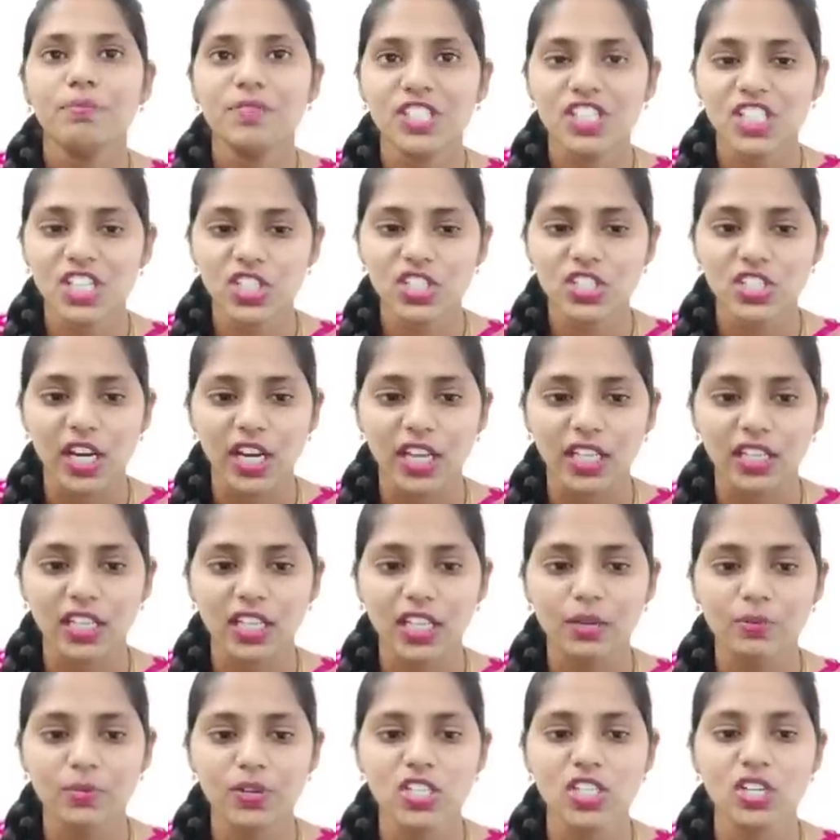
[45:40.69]
Mission
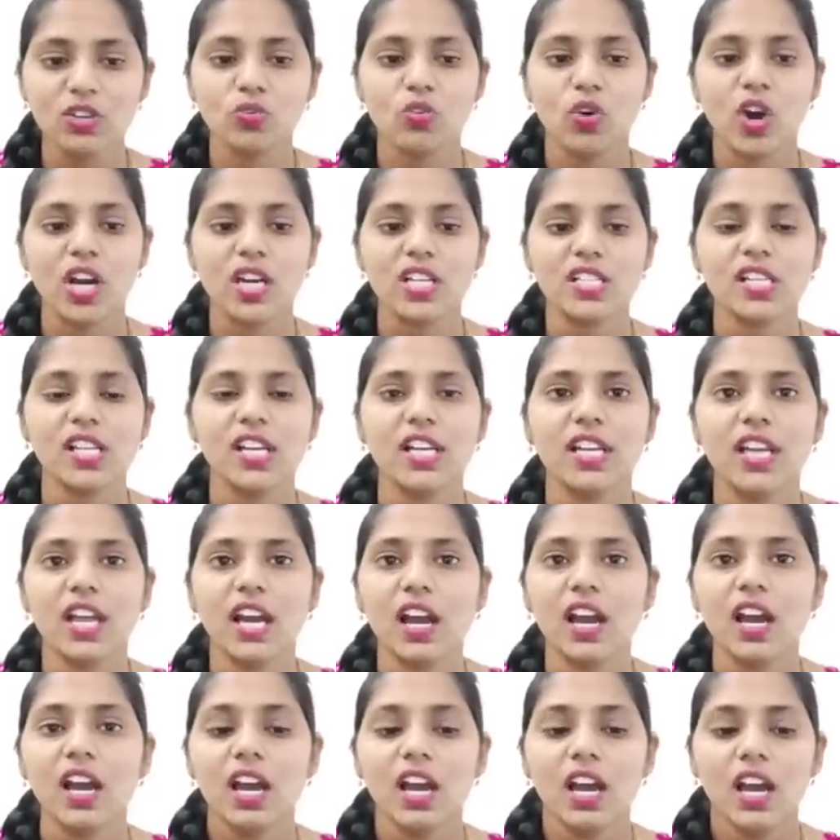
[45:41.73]
Shakti, Mission
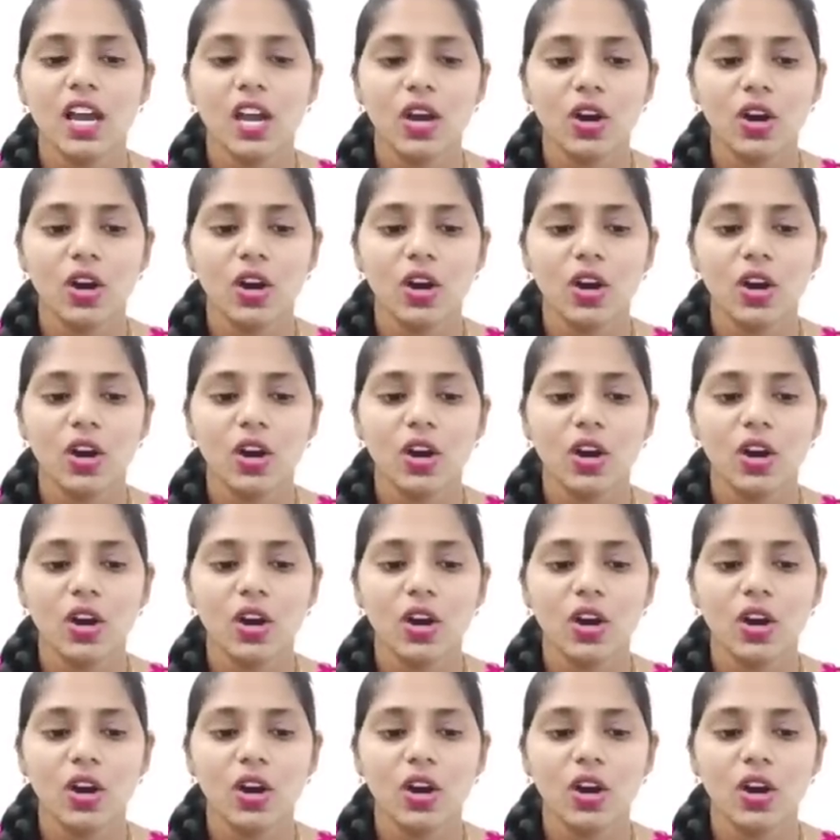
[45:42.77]
Vatsalya,